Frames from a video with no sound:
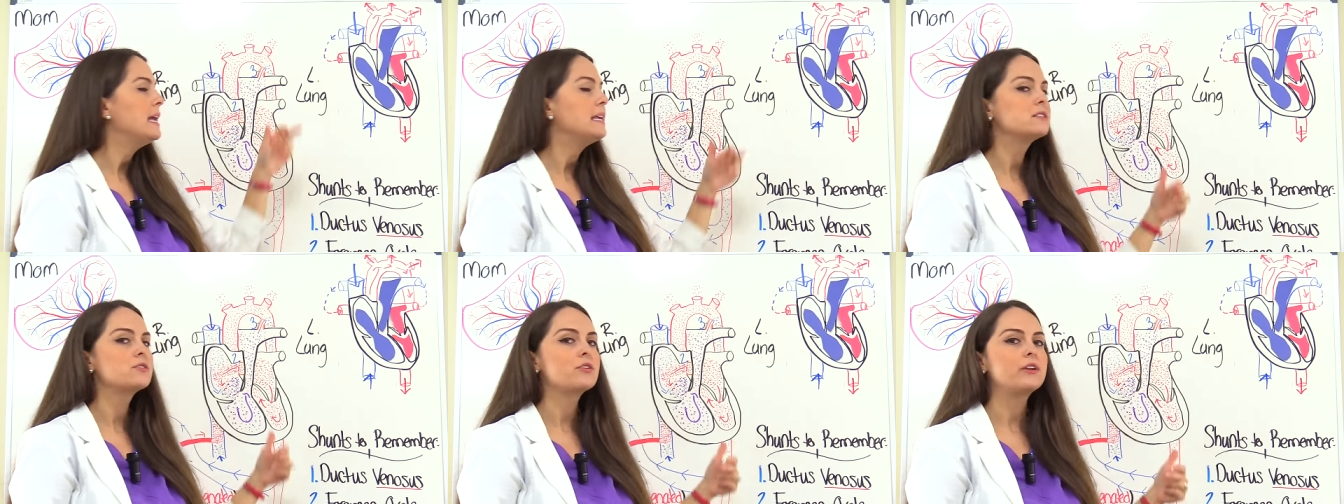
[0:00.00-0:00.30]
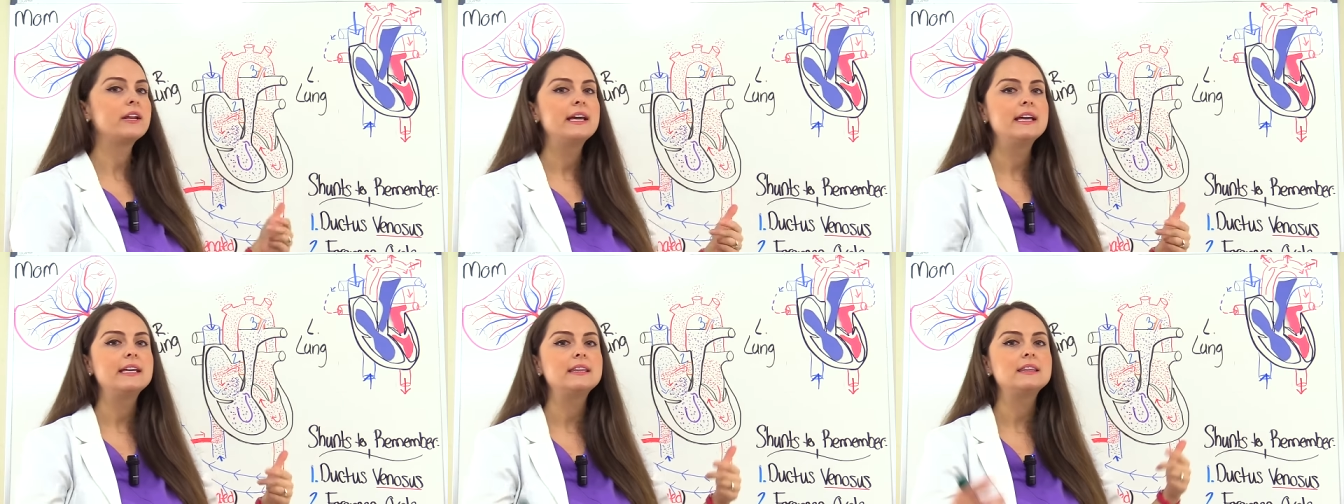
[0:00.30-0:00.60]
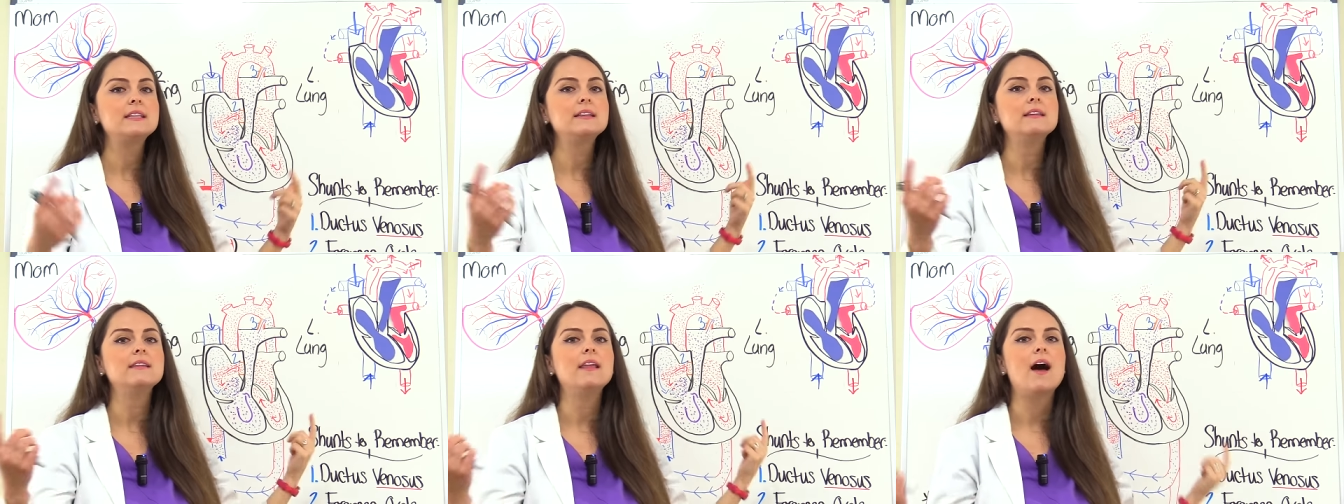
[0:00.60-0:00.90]
it's going to
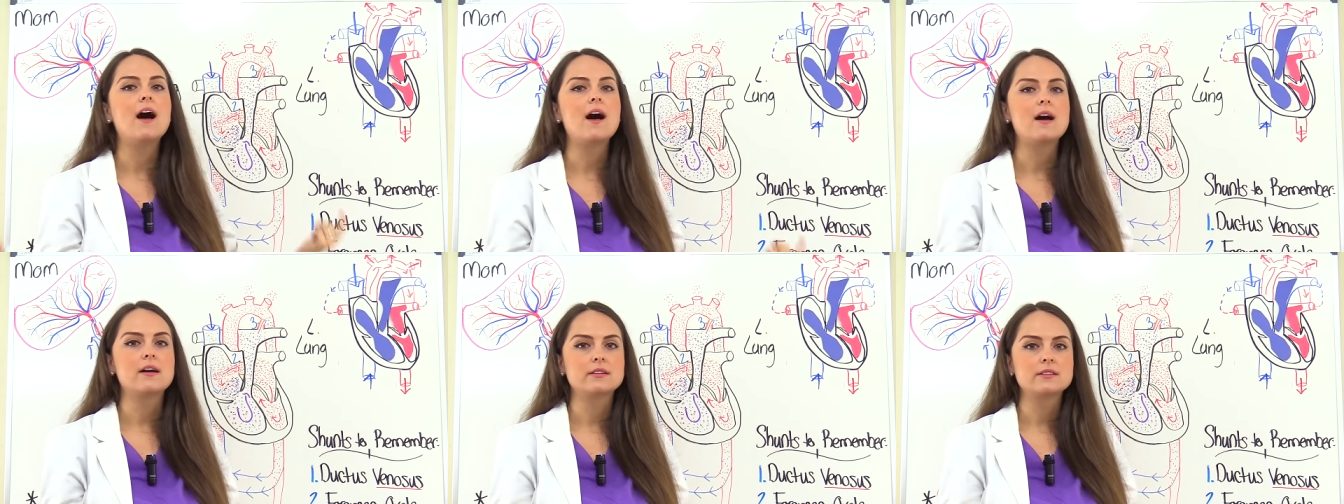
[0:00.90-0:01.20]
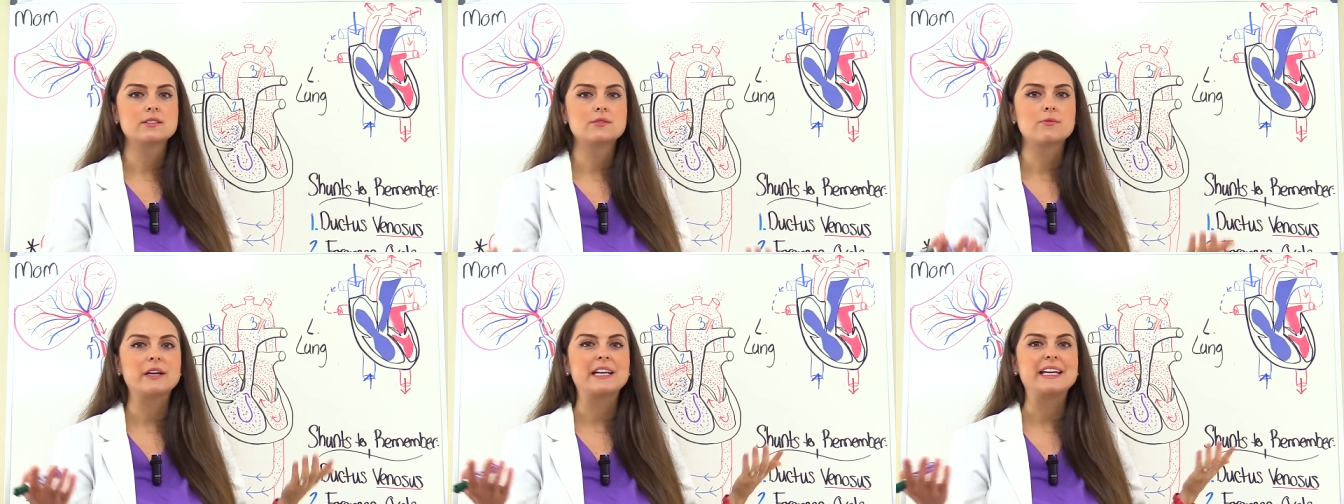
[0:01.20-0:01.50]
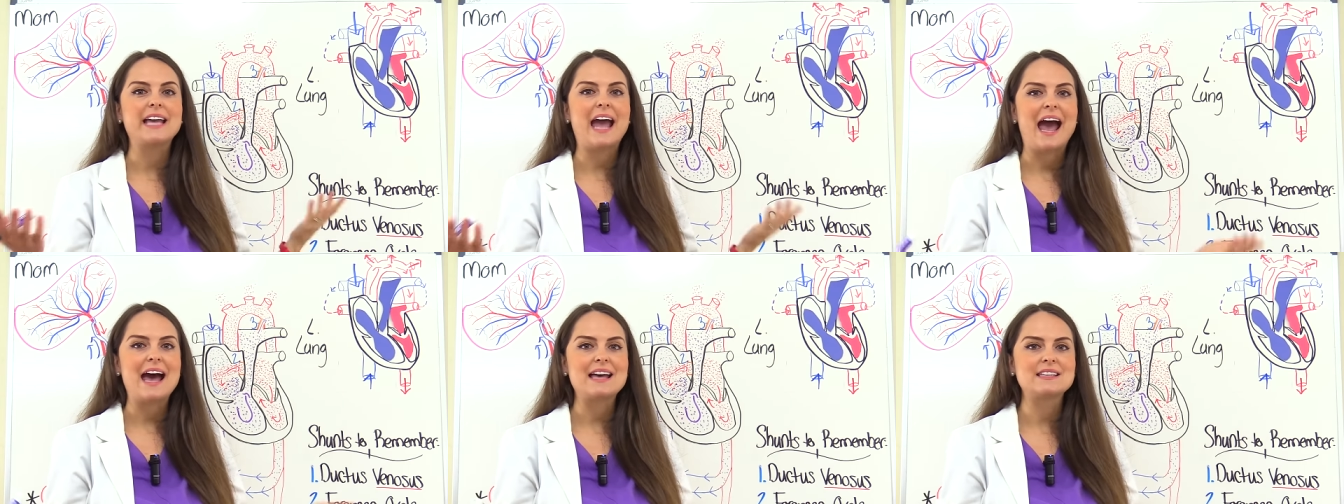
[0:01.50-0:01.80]
hit the lungs where
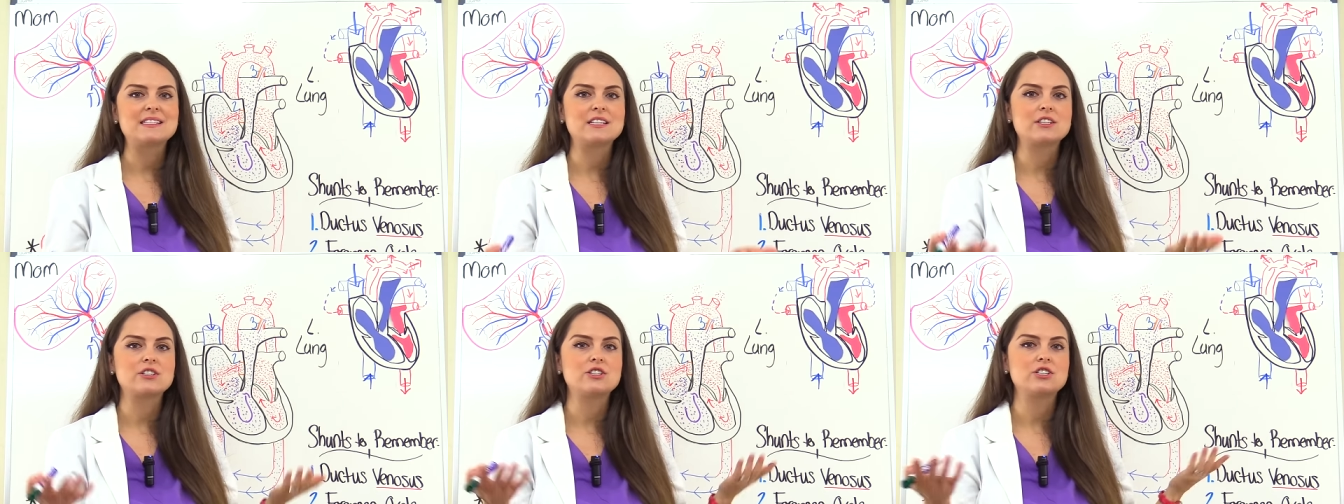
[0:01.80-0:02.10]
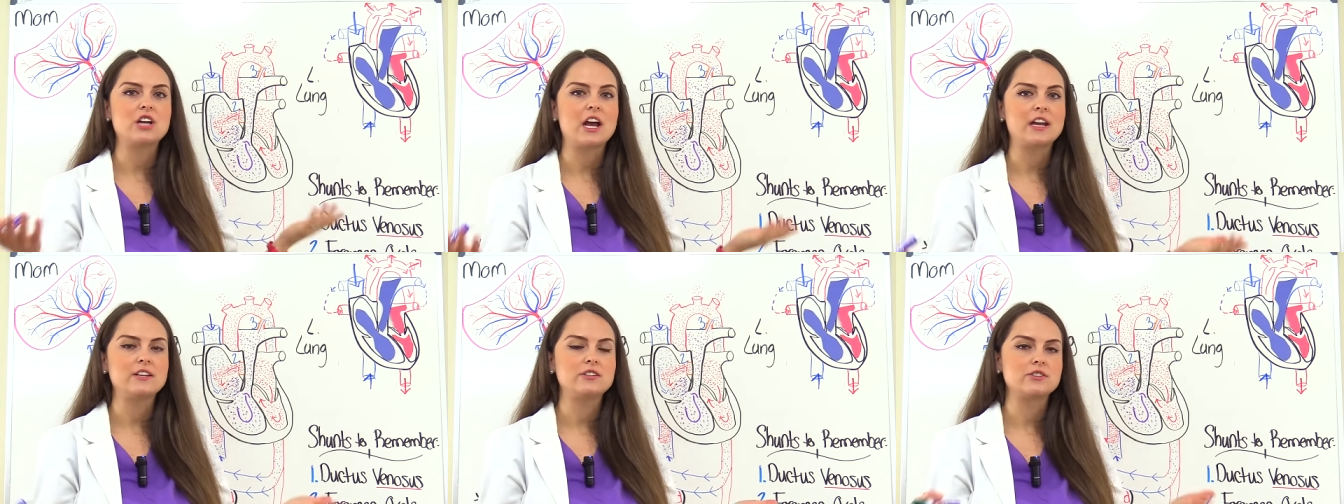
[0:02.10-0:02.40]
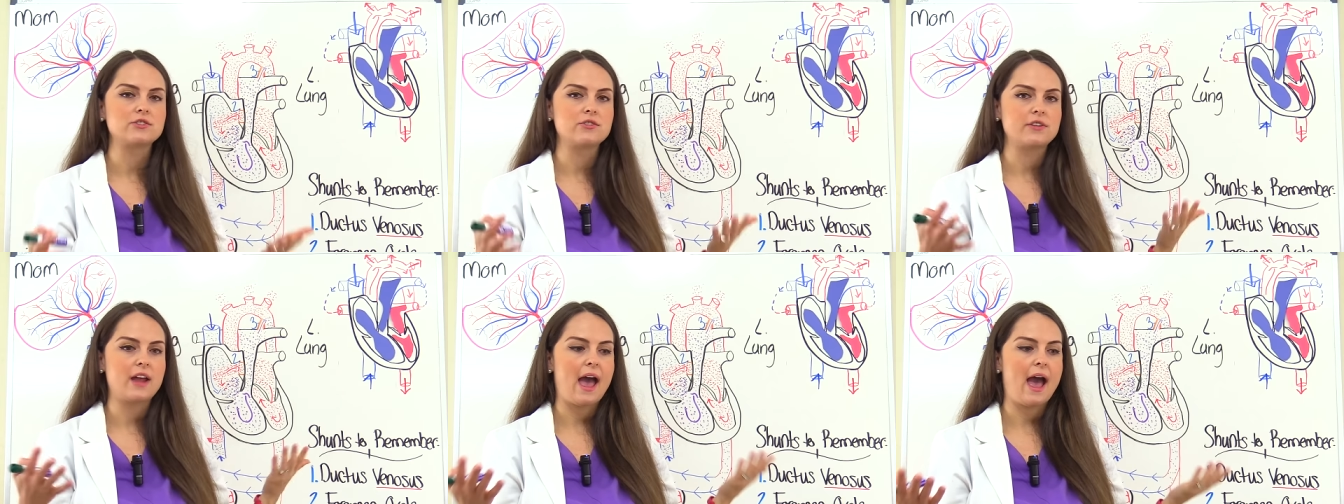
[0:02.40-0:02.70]
gas exchange
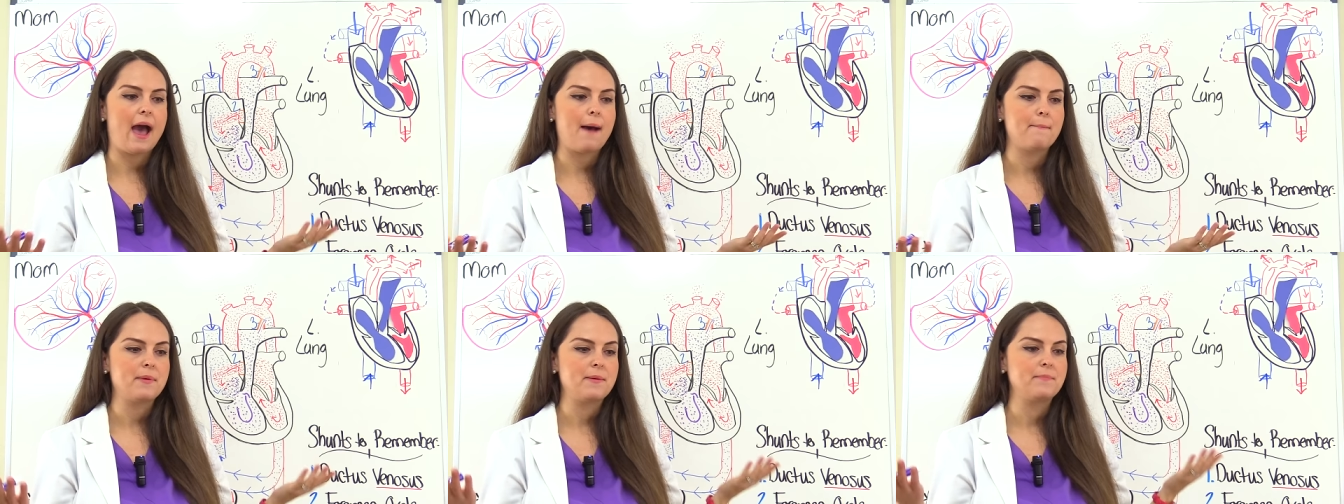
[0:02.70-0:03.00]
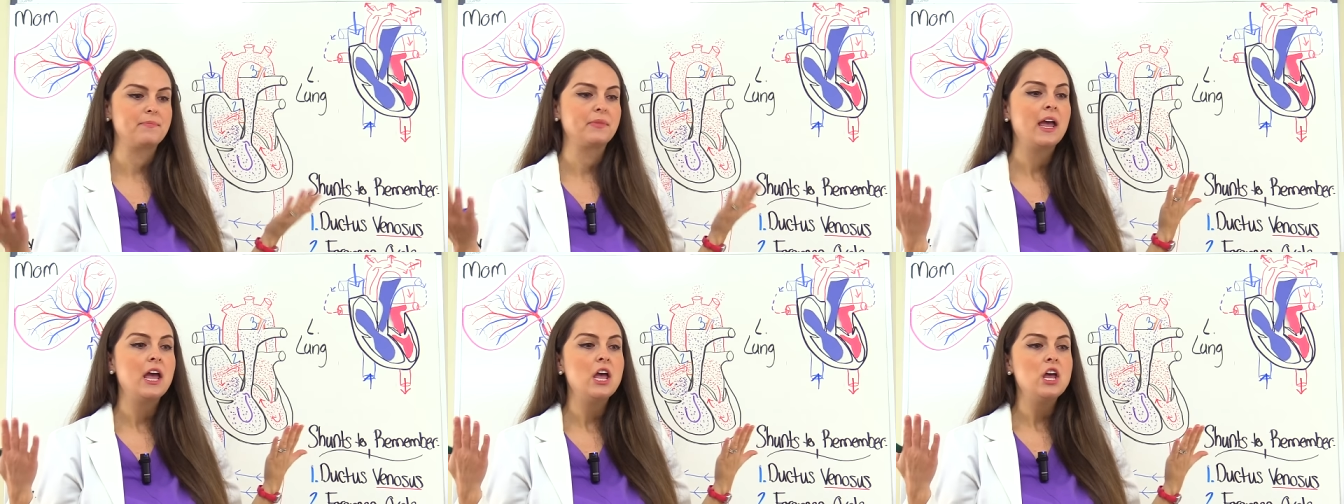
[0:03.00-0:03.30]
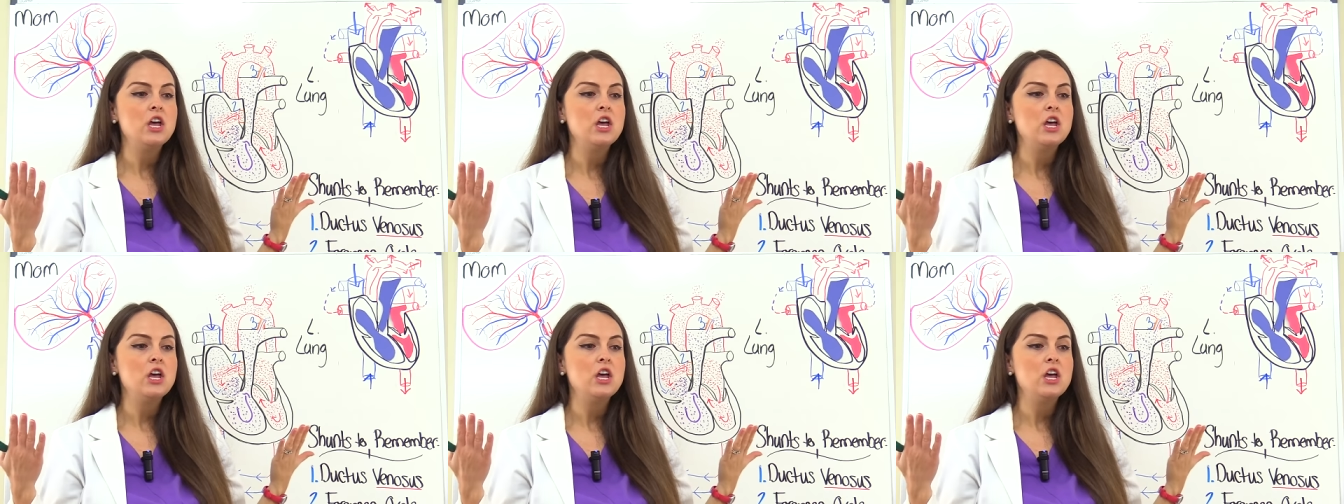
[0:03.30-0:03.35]
is going to happen.